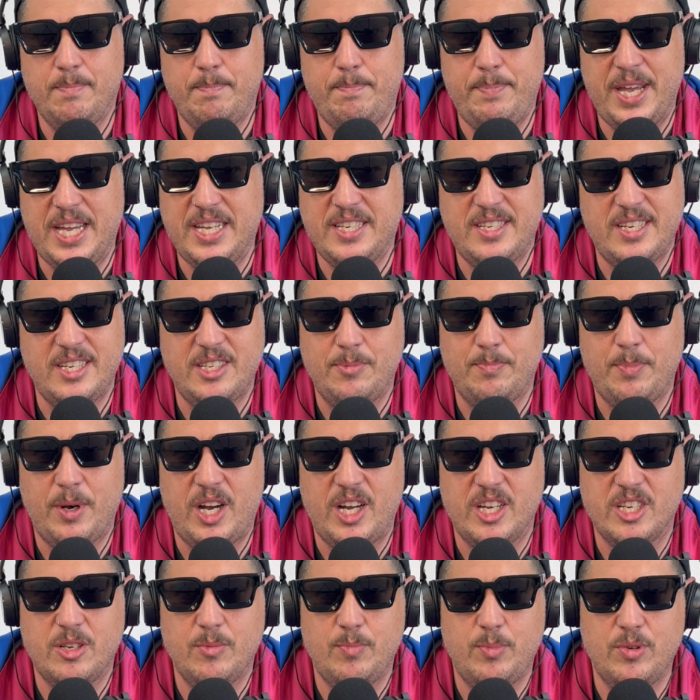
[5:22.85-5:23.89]
best as
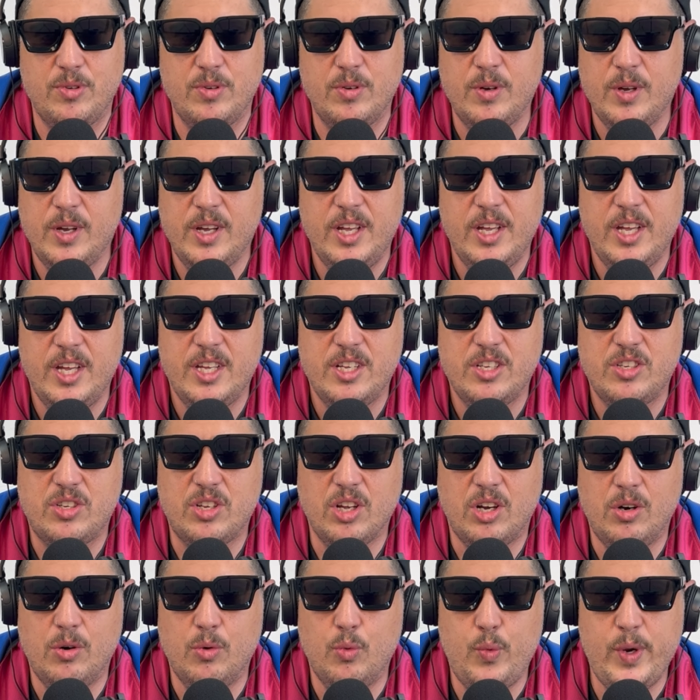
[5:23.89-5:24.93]
possible,
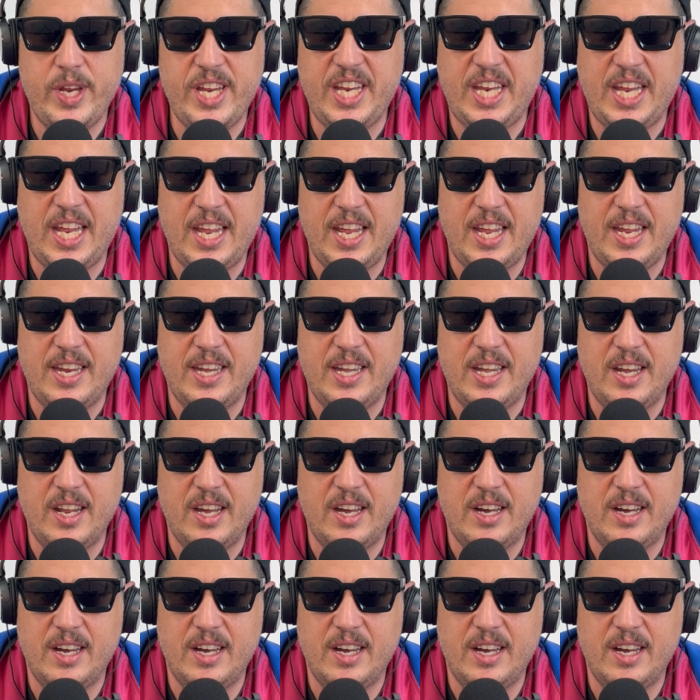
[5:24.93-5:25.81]
so we can